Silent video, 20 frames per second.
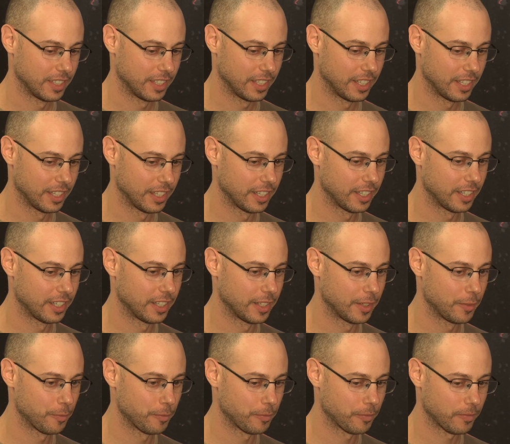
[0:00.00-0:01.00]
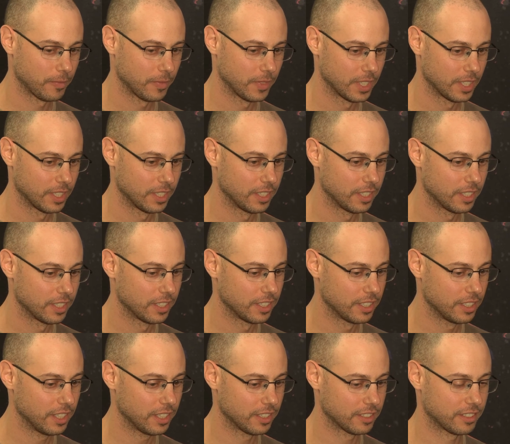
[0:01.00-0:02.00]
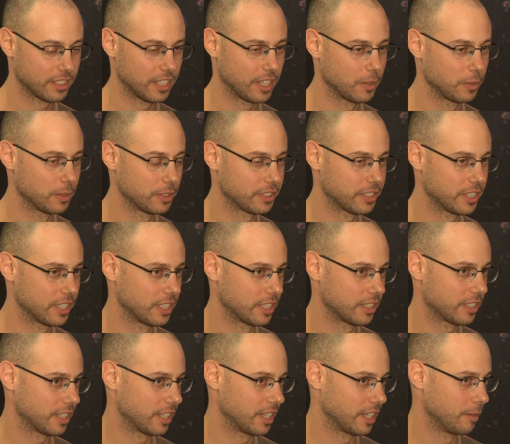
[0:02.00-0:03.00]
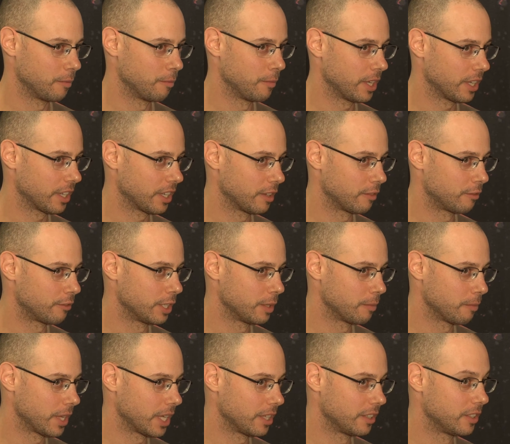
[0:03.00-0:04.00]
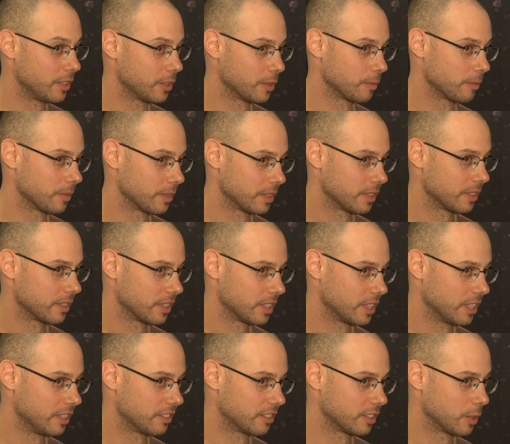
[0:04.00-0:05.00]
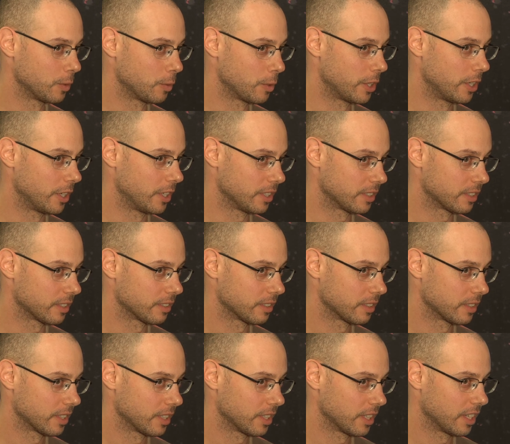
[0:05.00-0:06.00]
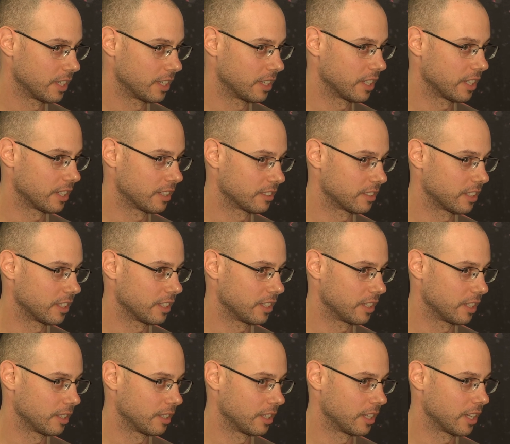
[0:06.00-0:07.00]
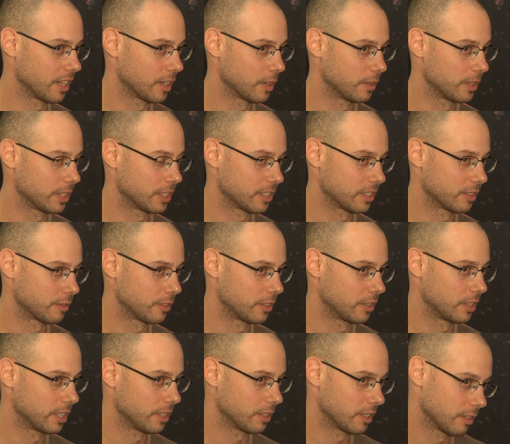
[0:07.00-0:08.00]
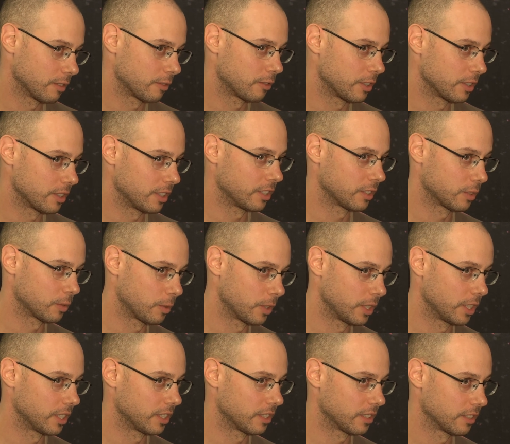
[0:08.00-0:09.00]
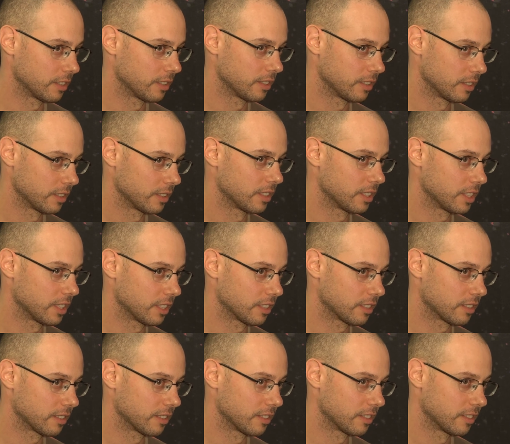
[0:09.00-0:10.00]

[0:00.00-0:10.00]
Yes, I would say that every medium is a world and has a language for this world. Yes.